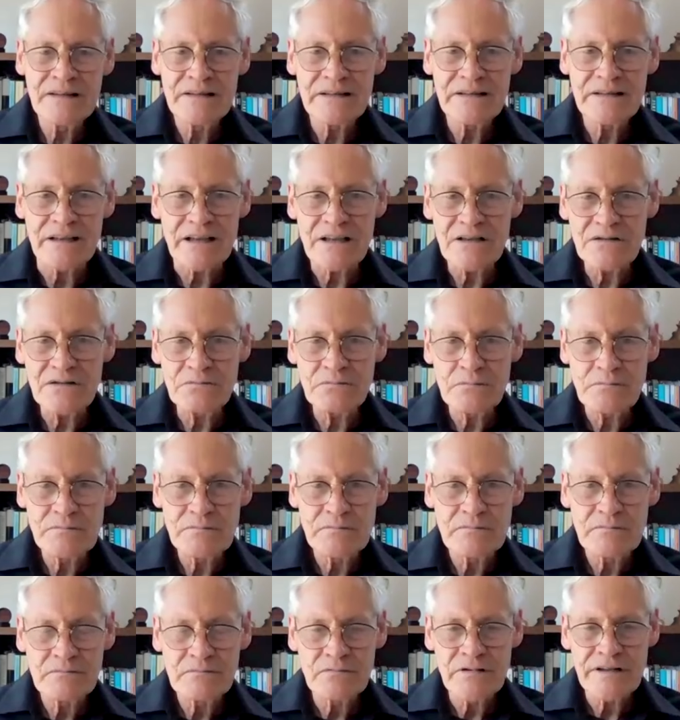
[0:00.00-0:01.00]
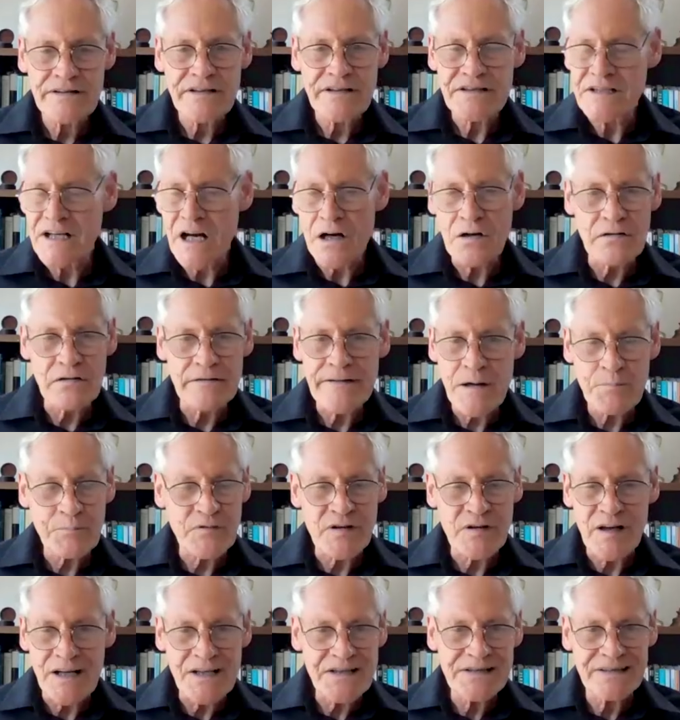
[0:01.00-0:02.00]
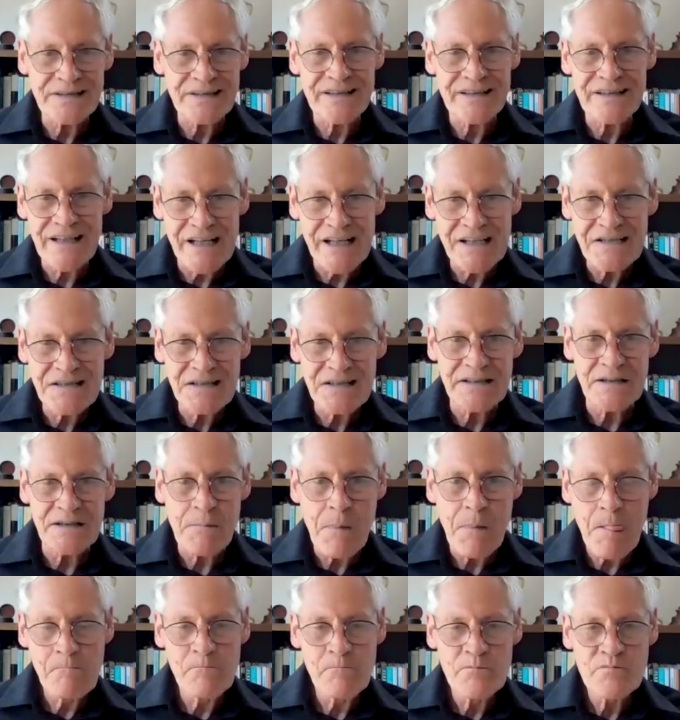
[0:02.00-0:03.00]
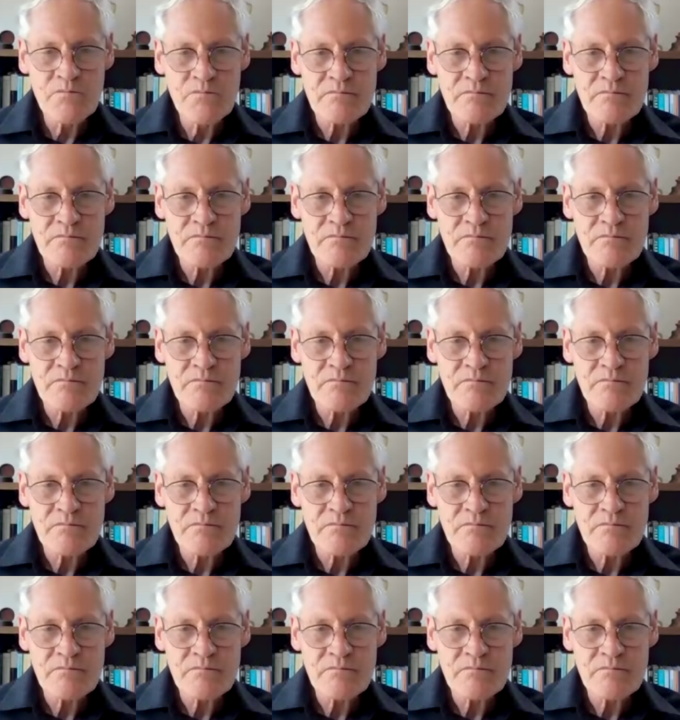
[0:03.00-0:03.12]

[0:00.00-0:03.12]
you know, where there's no evaporation, it actually